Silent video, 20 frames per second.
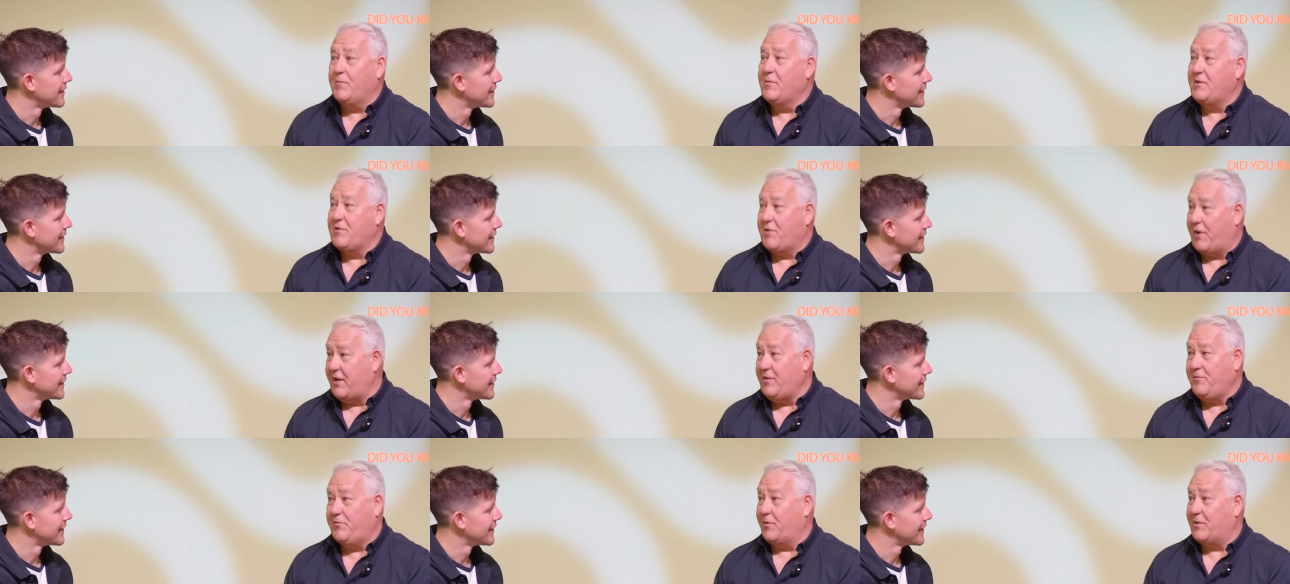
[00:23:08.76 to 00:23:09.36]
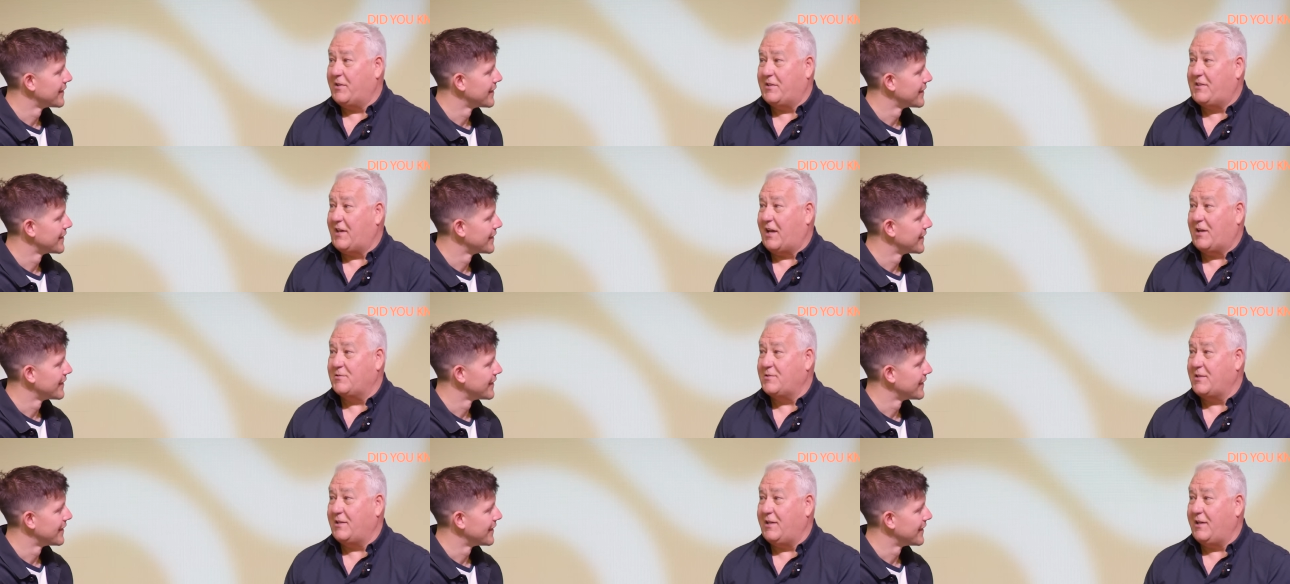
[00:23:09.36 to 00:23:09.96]
Speaker 1: come and reign for the
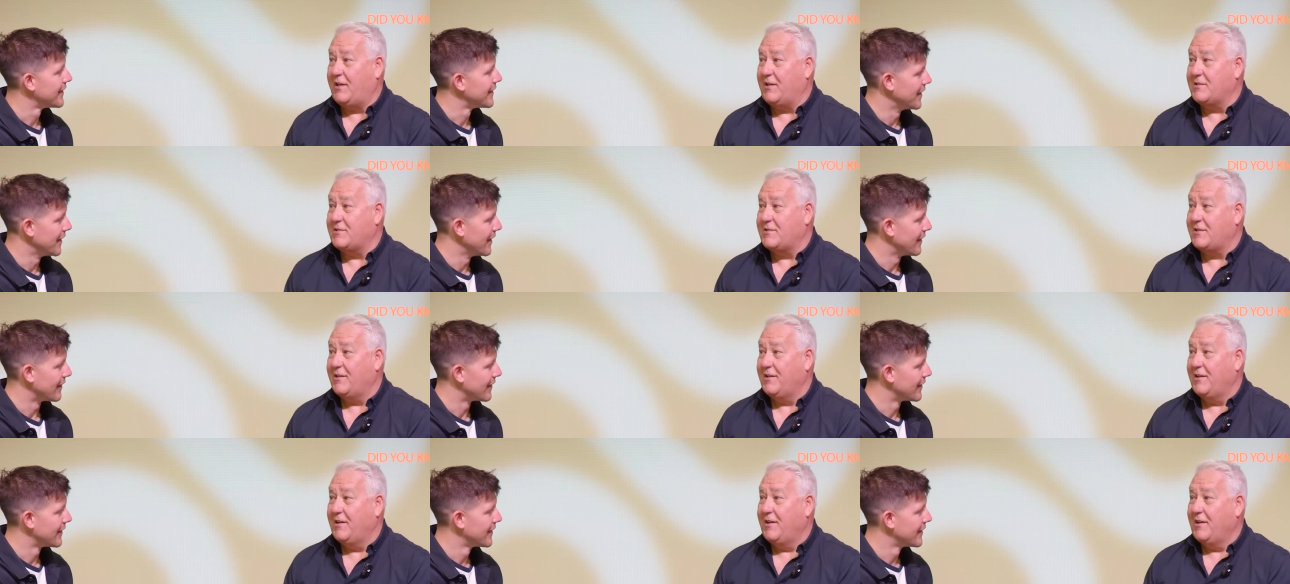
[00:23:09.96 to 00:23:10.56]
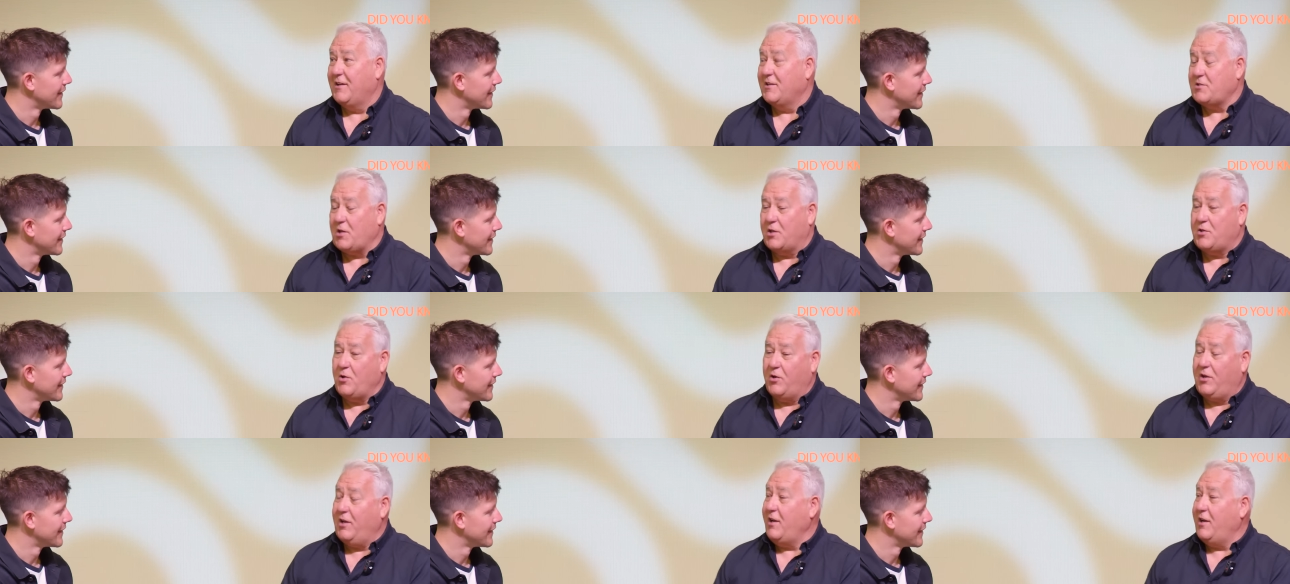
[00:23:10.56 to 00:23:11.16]
thousand years. Yeah. So
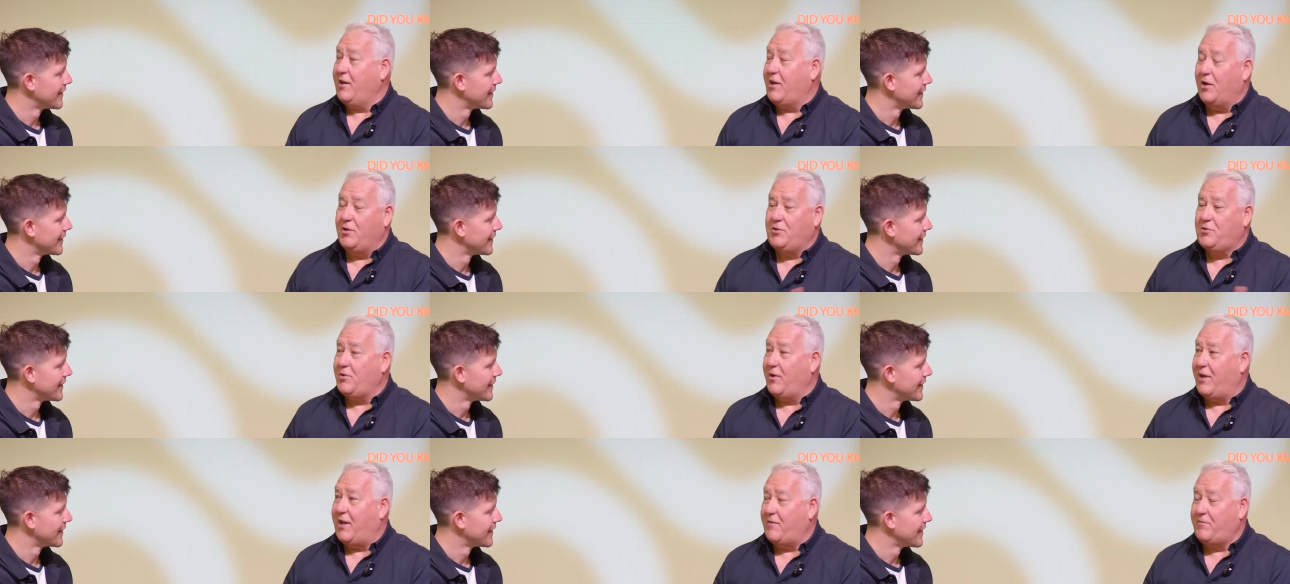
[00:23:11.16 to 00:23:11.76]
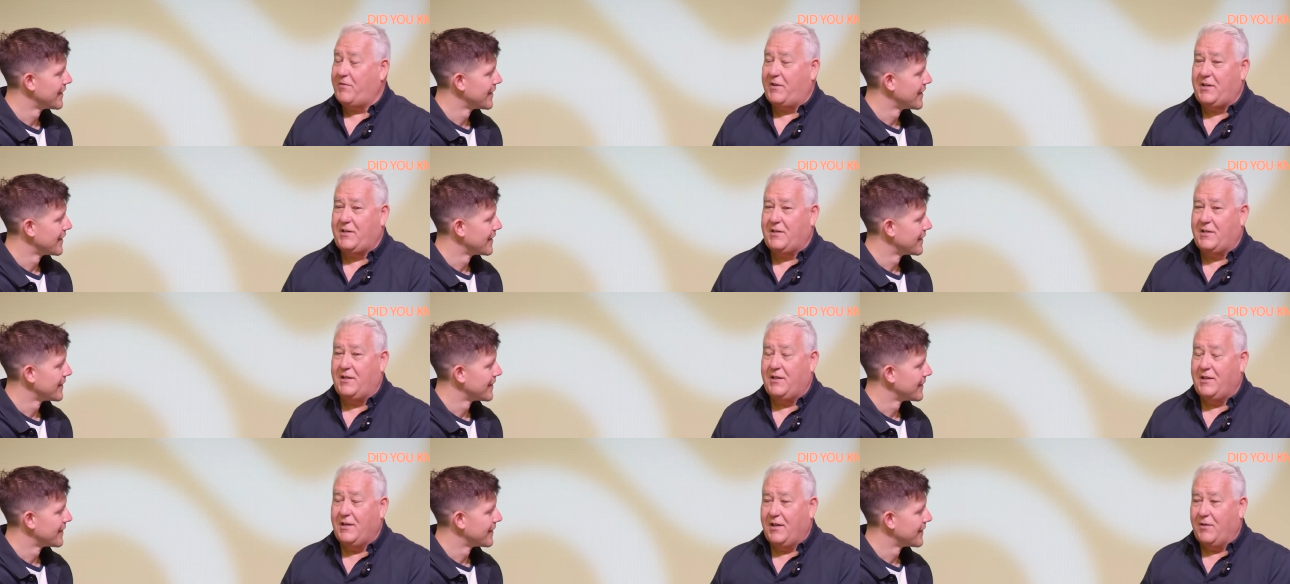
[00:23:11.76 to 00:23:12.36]
you're going to go to heaven in
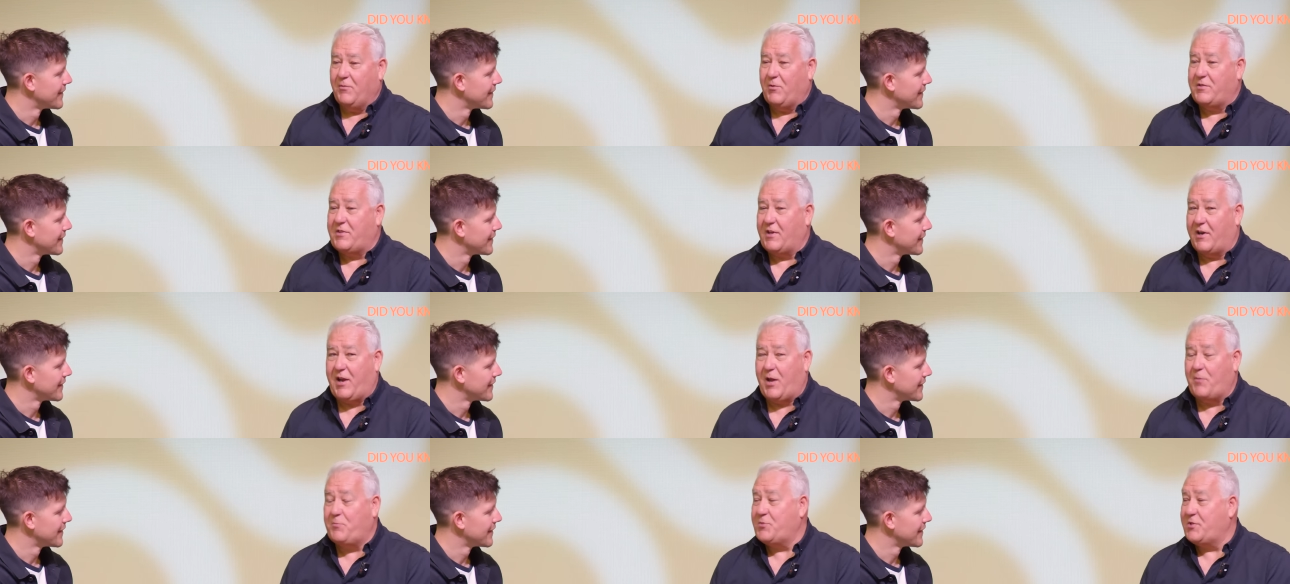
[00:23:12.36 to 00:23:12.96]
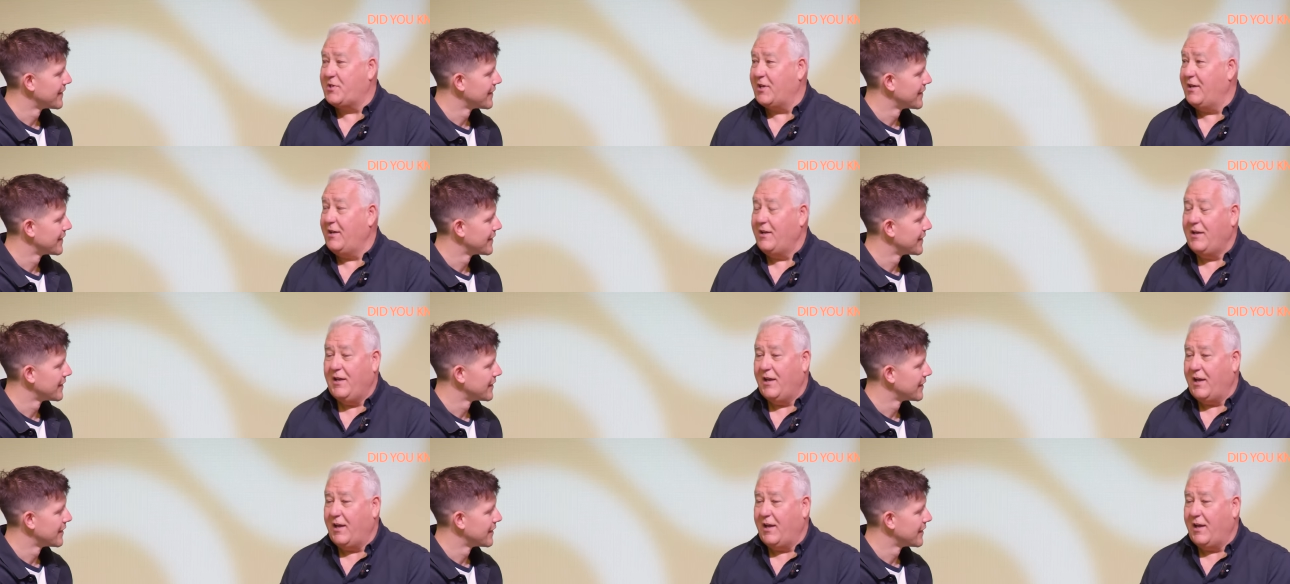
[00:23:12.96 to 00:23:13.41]
the, with a rapture